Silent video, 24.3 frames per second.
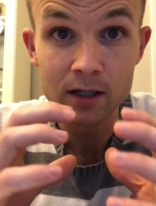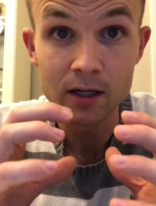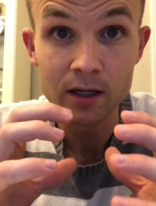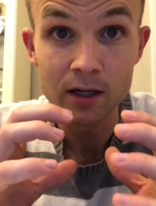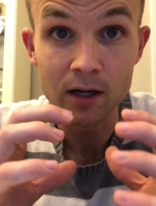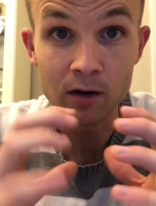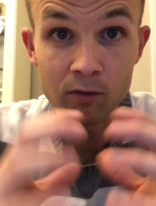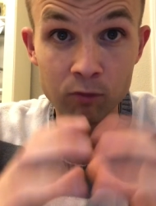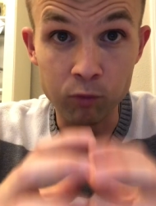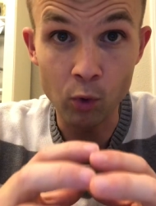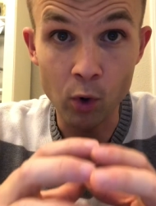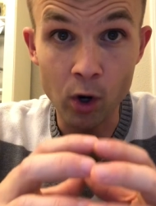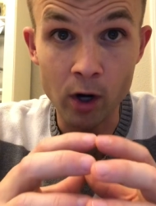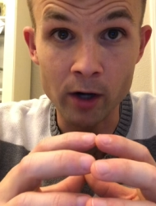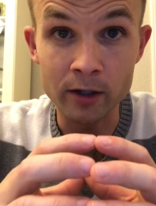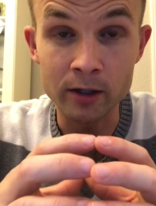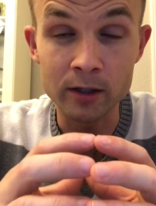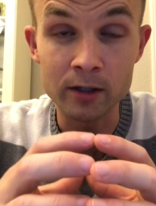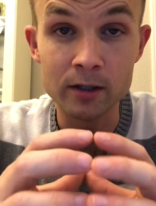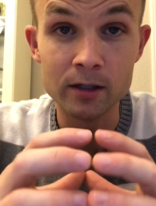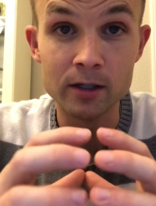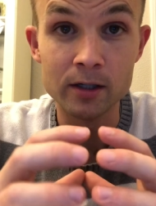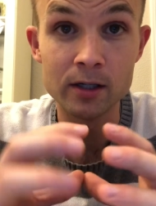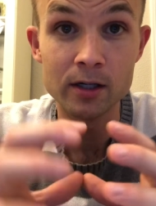of
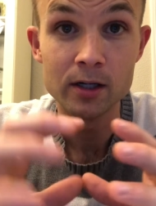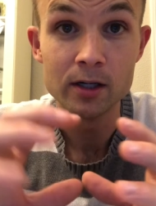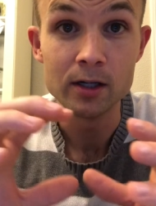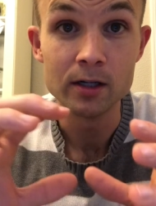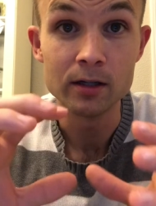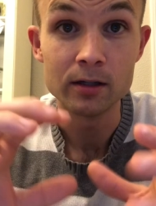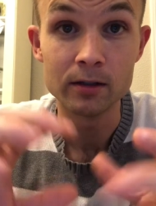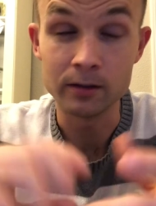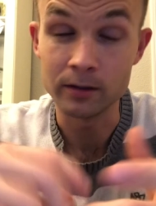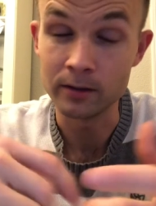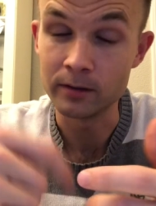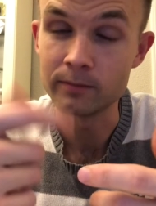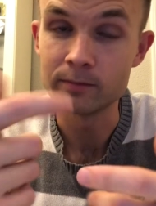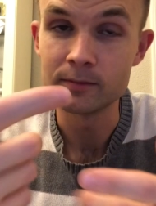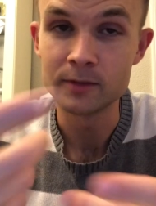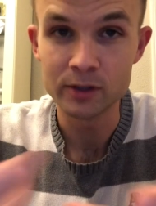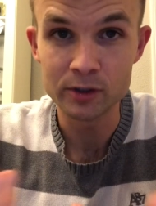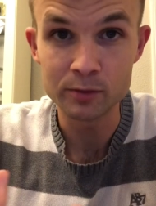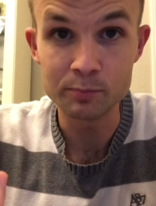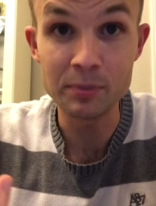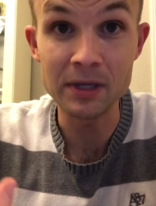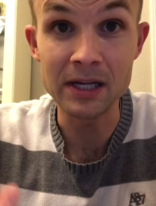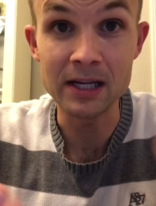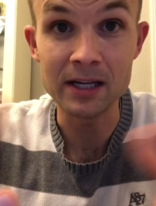water or
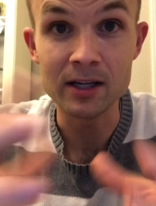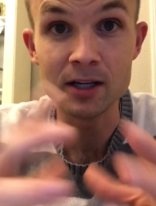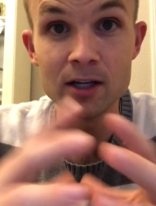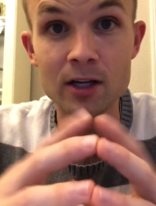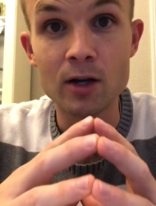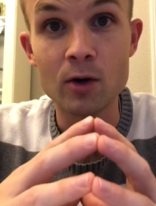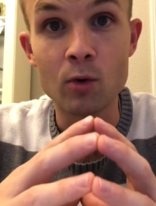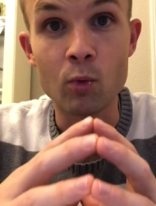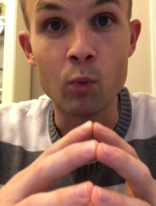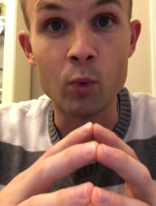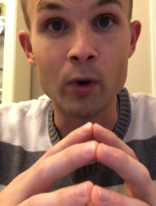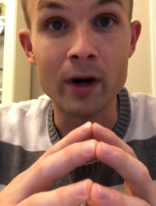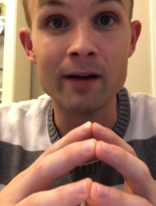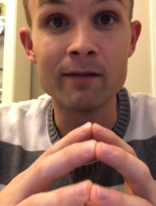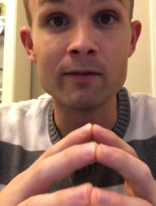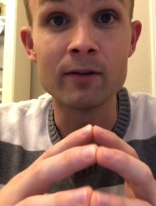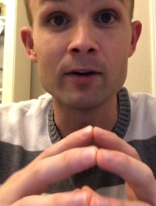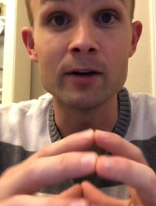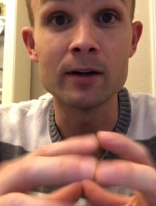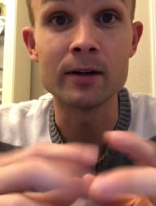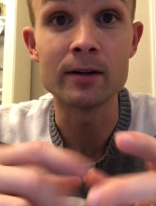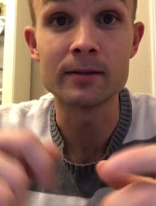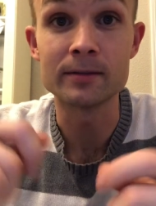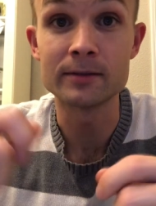spit
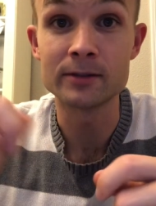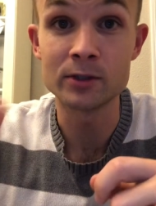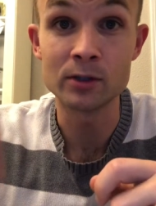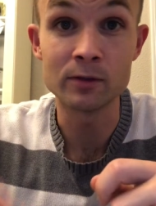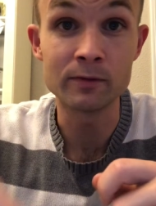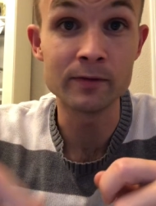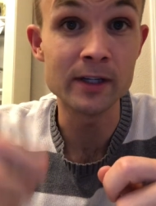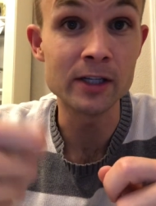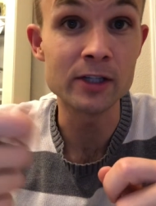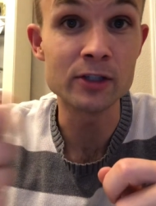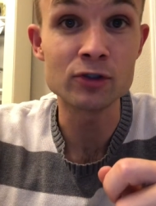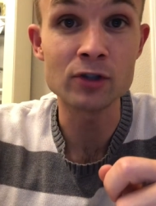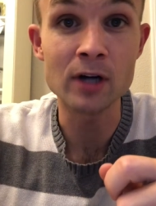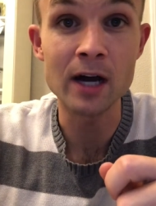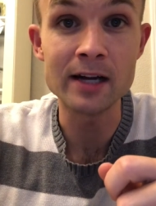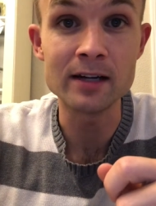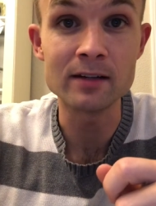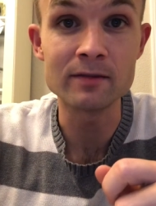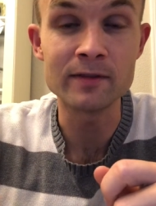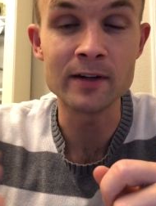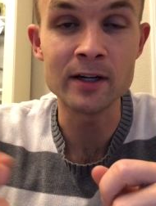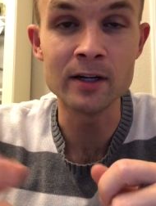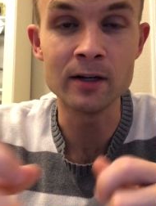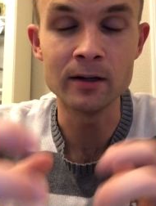whenever Sophia is trying to
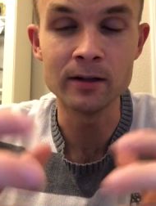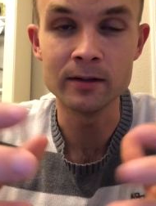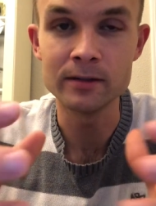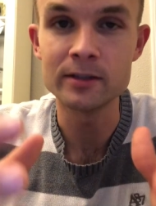feed her,